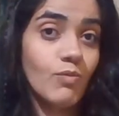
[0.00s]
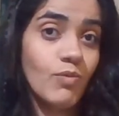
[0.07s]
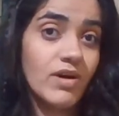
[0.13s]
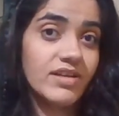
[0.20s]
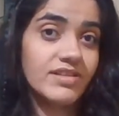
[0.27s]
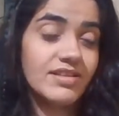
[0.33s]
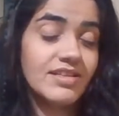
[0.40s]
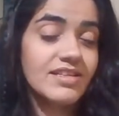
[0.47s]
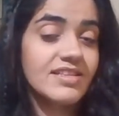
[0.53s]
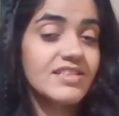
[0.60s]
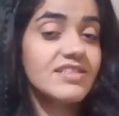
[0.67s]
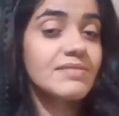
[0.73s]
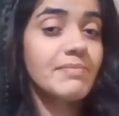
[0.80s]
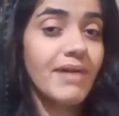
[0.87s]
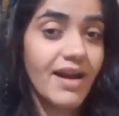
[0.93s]
One,
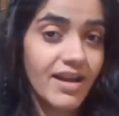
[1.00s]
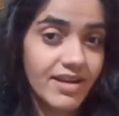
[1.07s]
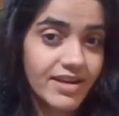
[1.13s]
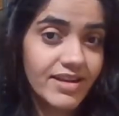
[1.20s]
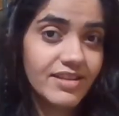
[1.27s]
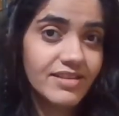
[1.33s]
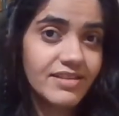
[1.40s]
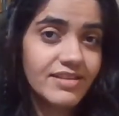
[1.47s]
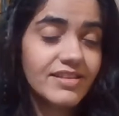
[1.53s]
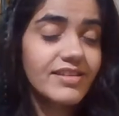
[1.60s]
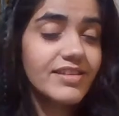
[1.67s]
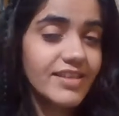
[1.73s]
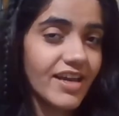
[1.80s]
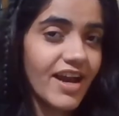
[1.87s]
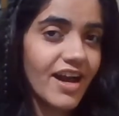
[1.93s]
smiling.
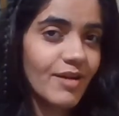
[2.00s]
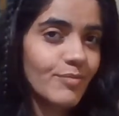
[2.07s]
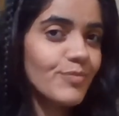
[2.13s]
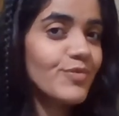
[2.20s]
Yeah,